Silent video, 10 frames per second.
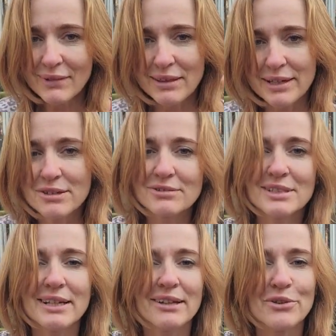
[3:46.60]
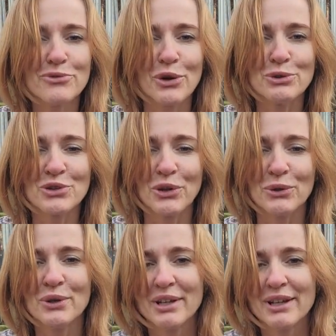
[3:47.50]
And then you'll see another photo
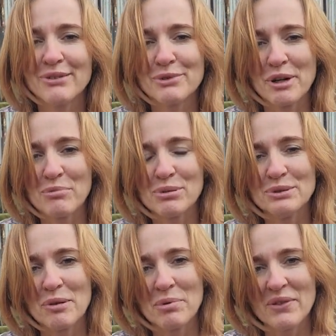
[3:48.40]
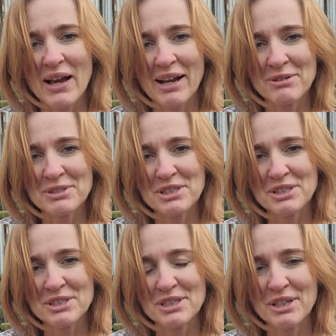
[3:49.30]
when I pulled up at the house
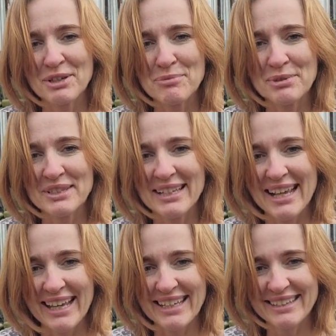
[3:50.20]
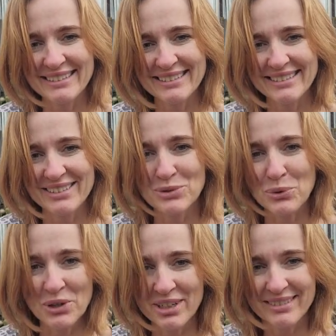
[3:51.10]
and opened the
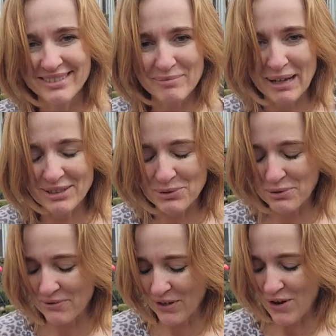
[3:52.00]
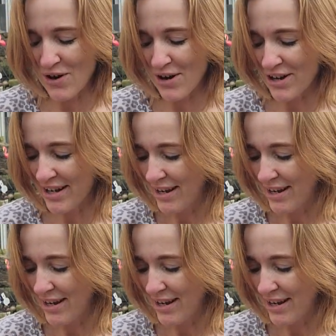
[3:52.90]
back door of the car.